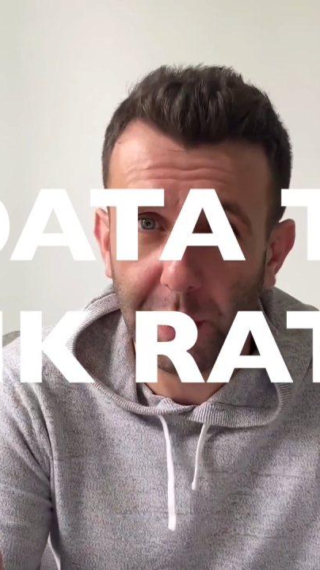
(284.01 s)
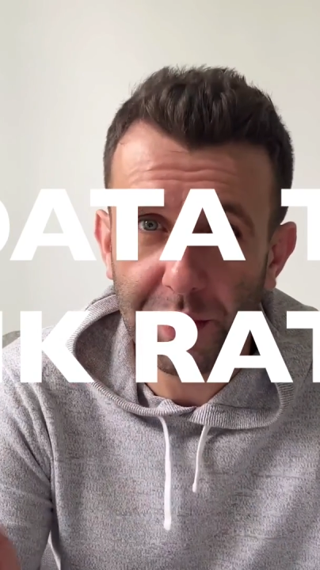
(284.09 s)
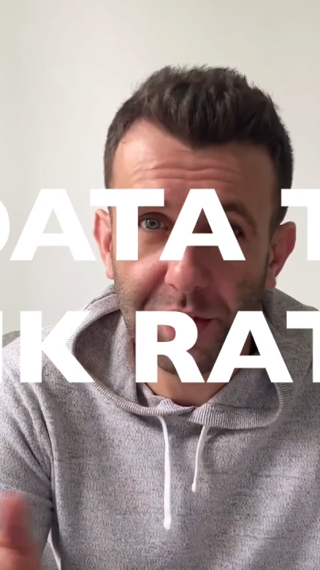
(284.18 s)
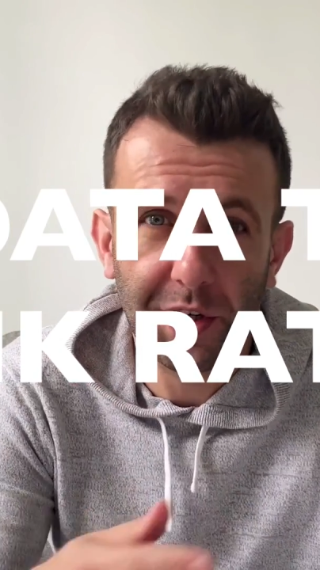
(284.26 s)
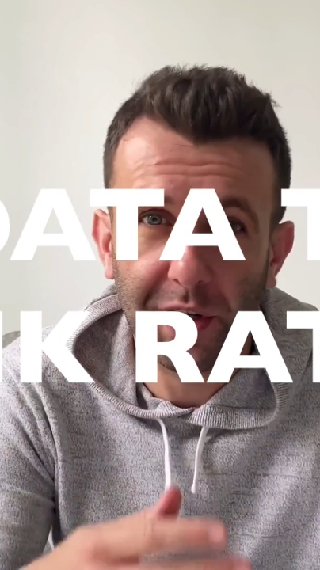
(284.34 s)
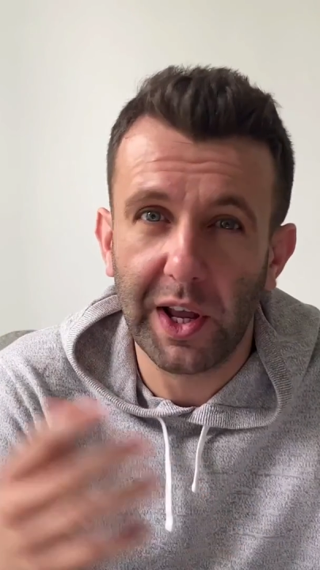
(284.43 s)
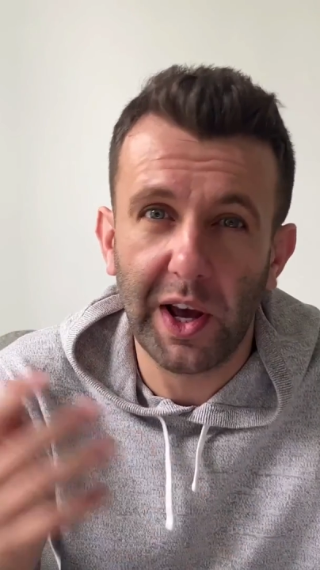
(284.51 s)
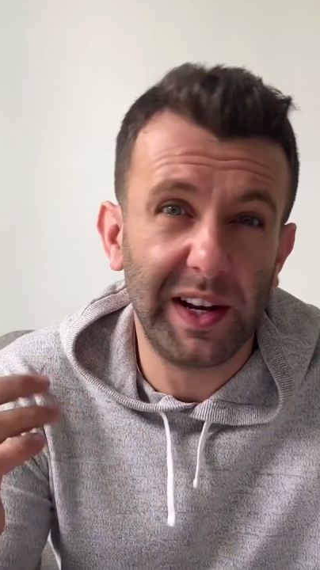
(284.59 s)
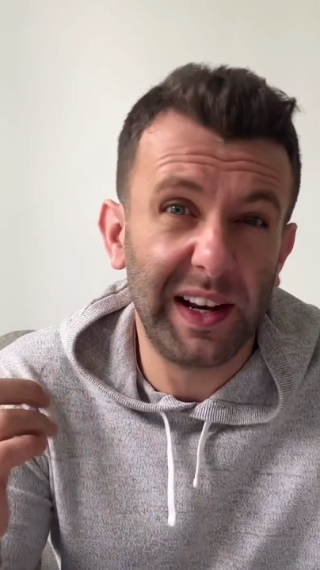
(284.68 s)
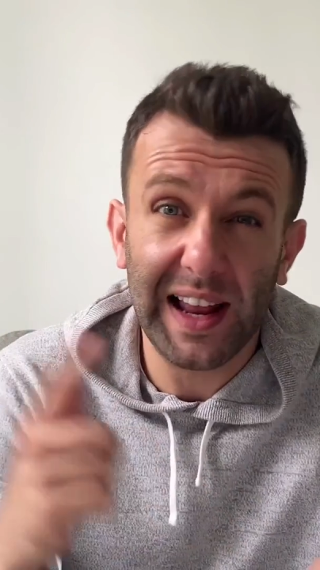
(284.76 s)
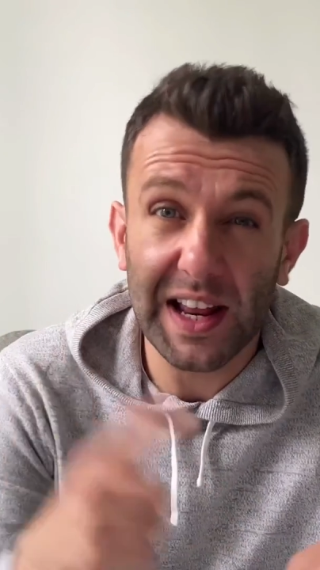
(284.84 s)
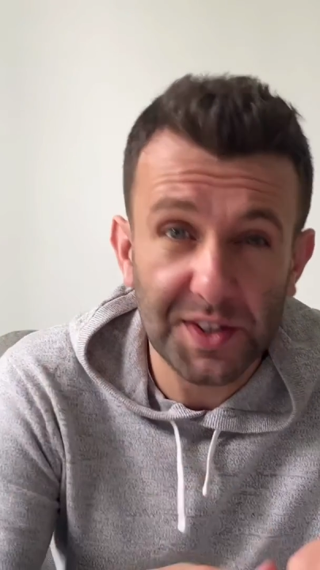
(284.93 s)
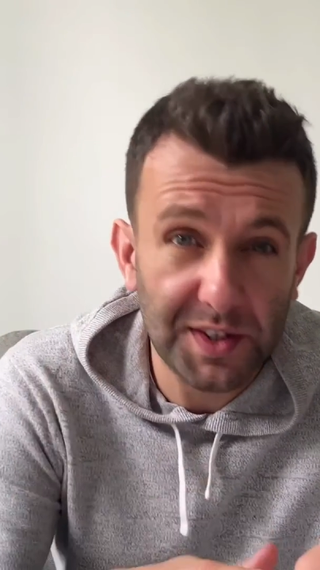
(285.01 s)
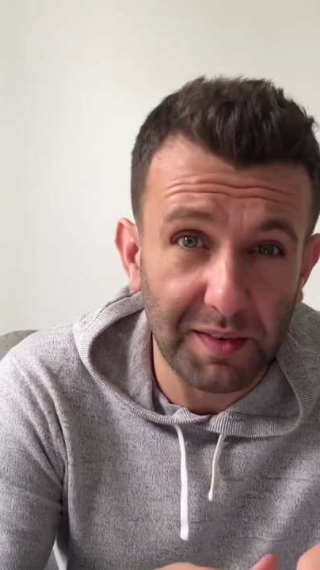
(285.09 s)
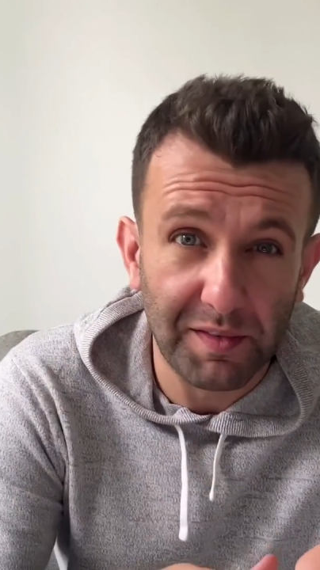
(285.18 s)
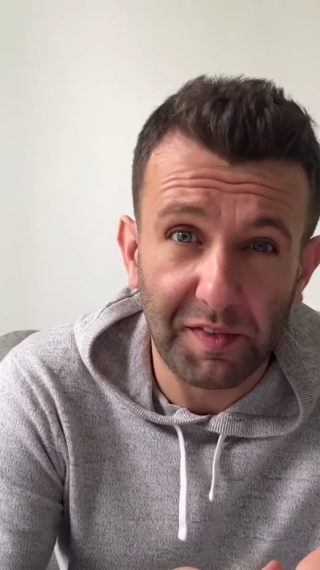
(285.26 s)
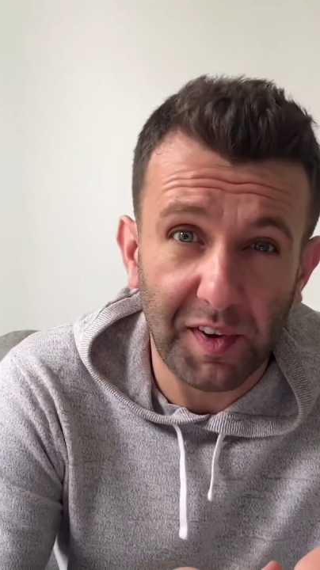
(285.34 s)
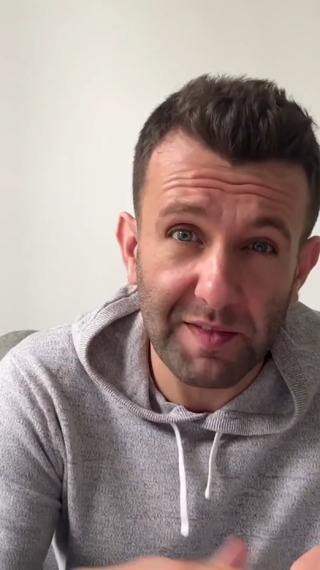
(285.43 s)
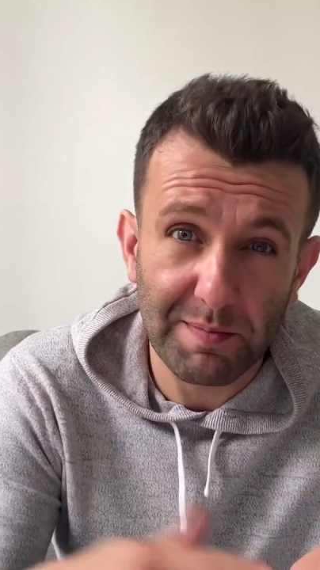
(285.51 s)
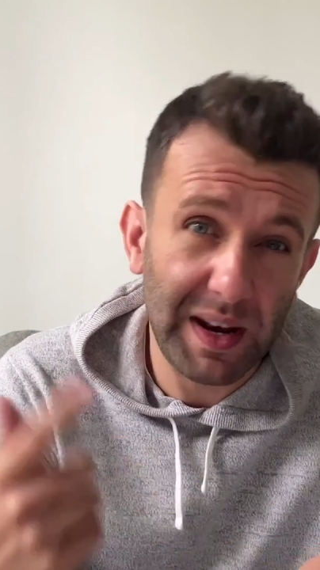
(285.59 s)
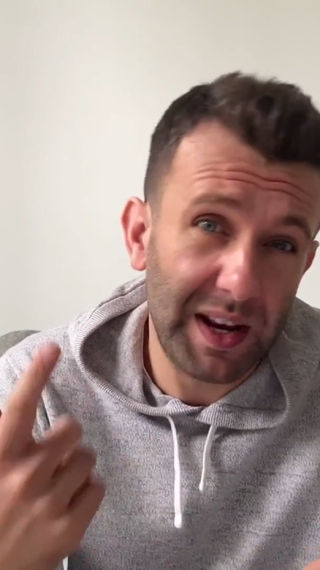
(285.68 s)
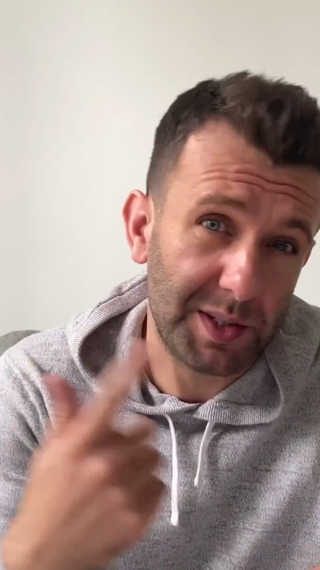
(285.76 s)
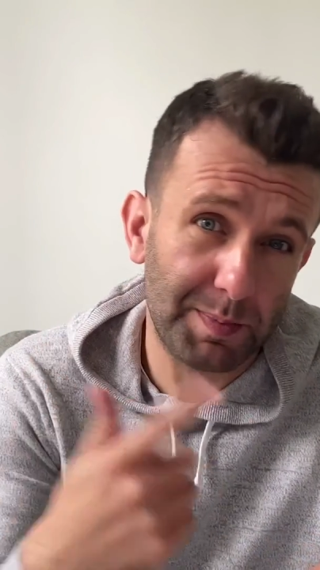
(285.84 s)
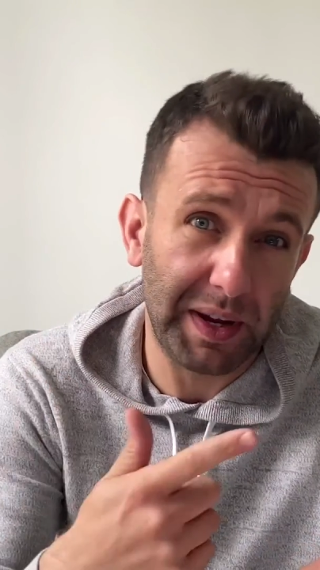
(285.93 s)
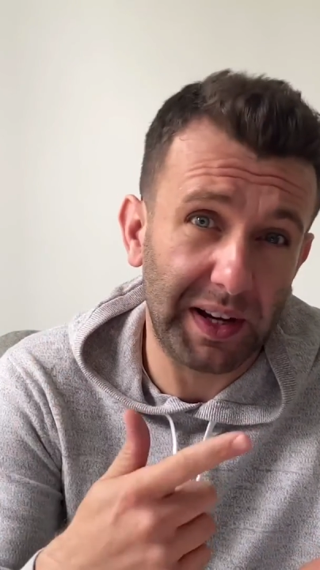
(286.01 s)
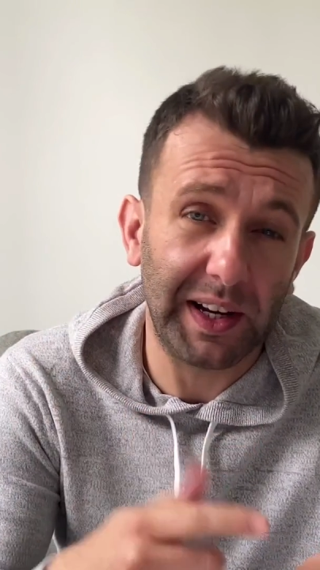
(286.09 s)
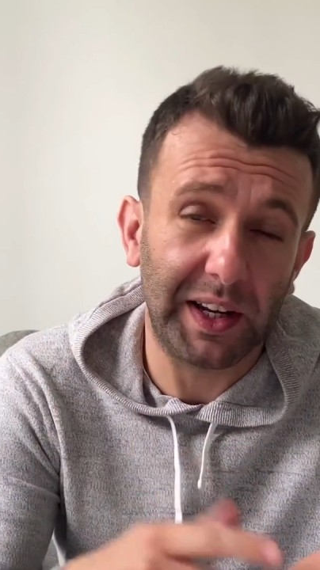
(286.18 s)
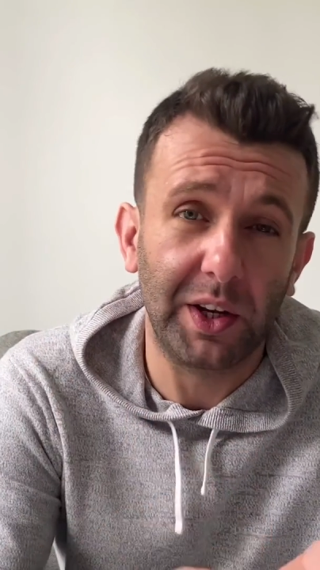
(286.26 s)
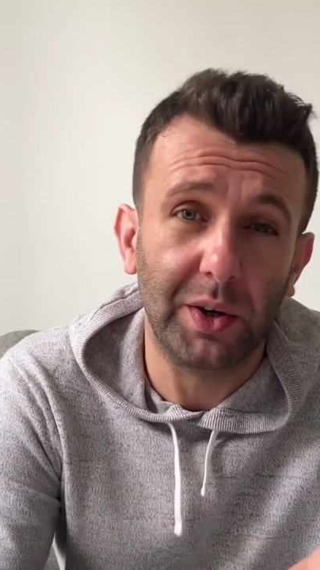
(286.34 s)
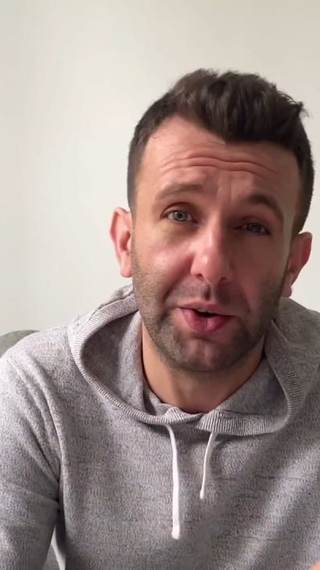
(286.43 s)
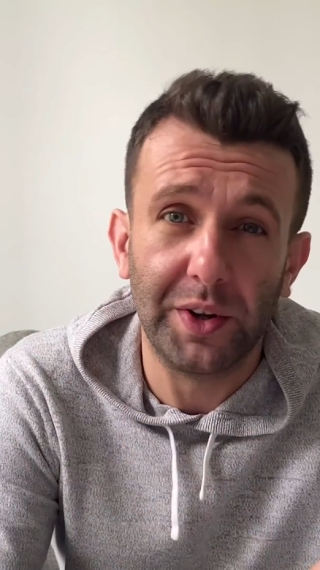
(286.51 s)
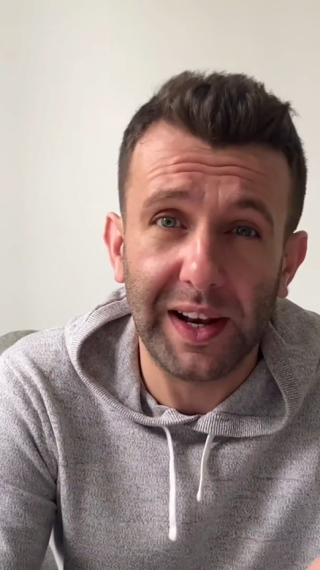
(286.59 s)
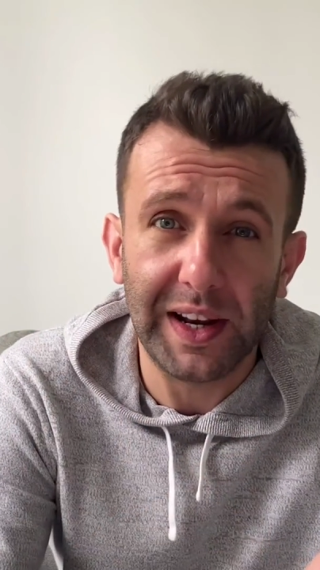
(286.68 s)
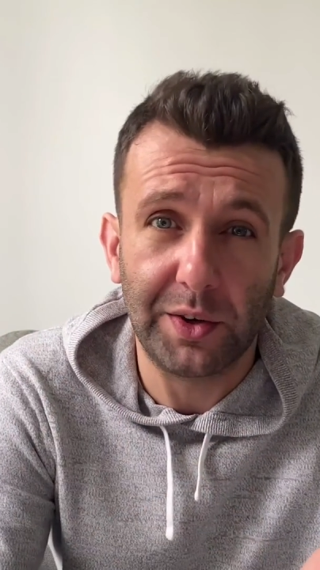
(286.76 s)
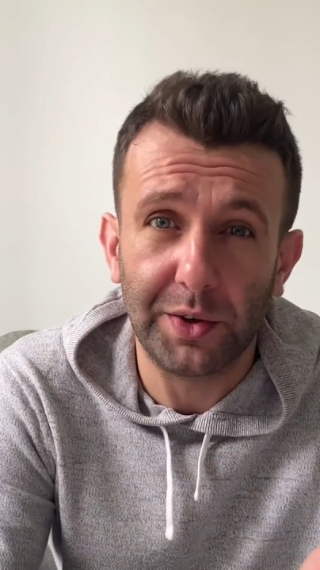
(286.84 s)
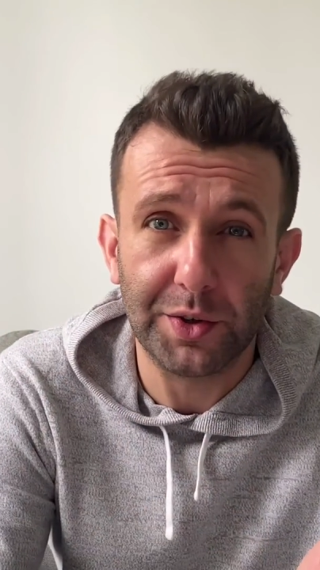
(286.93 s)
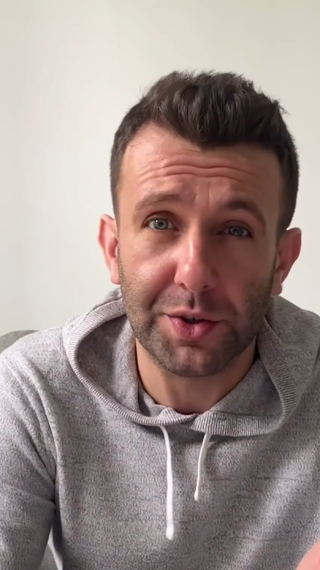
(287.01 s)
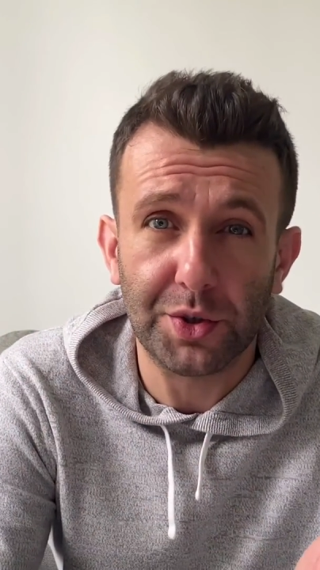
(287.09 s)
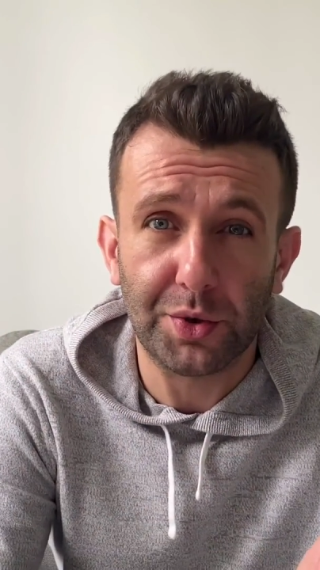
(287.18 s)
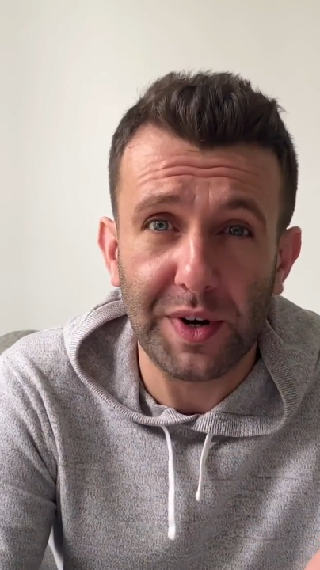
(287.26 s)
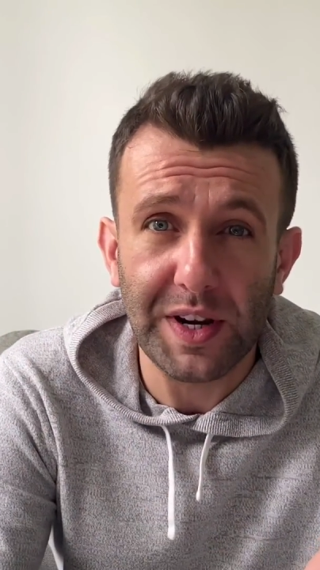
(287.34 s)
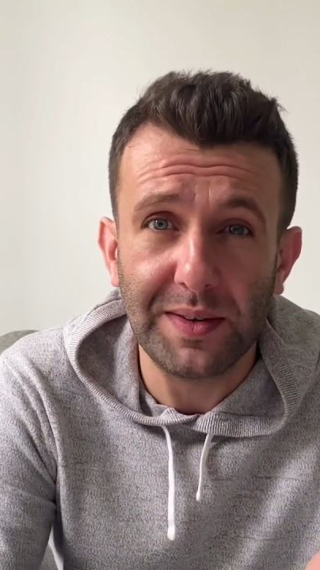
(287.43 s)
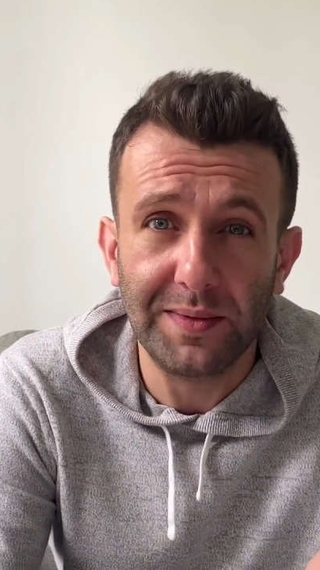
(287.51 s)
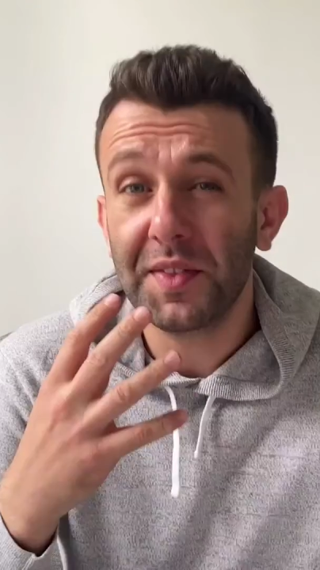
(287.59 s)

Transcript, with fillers: which you can learn in less than five minutes by clicking on the link on your screen.